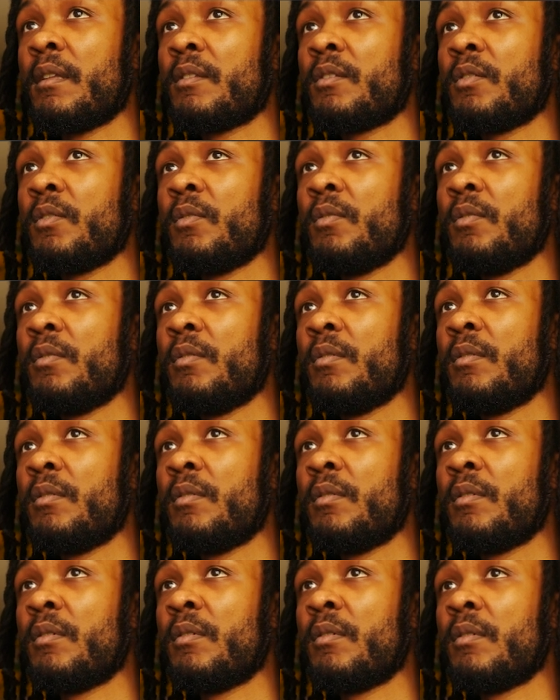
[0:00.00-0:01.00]
tool,
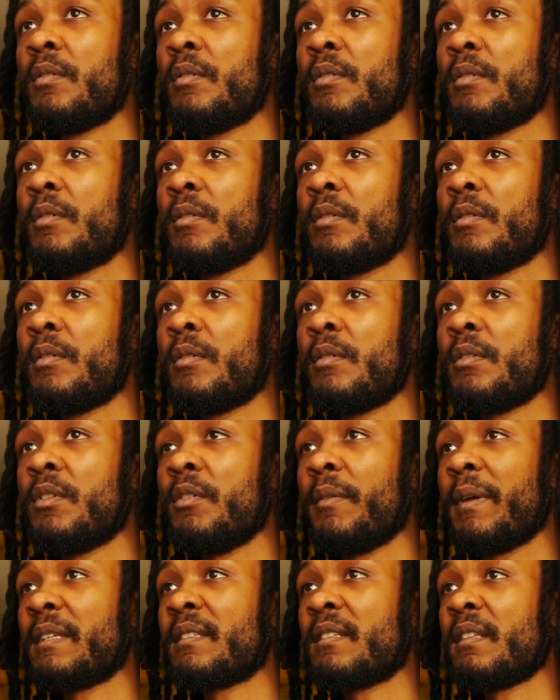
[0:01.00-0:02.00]

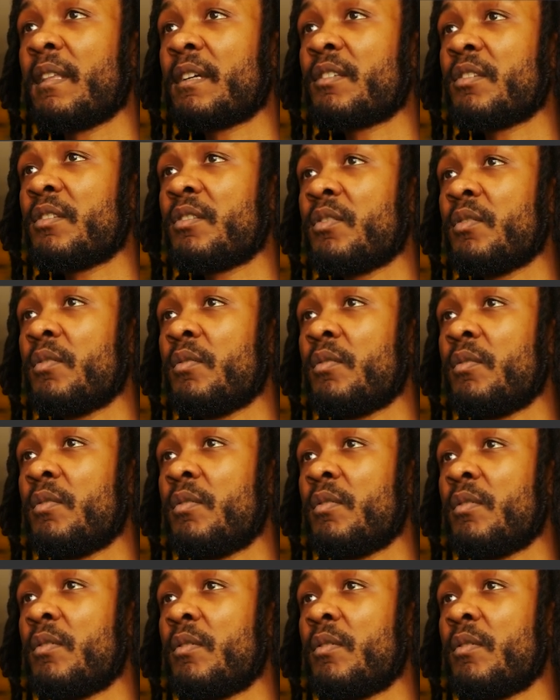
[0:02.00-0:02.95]
direct selection tool.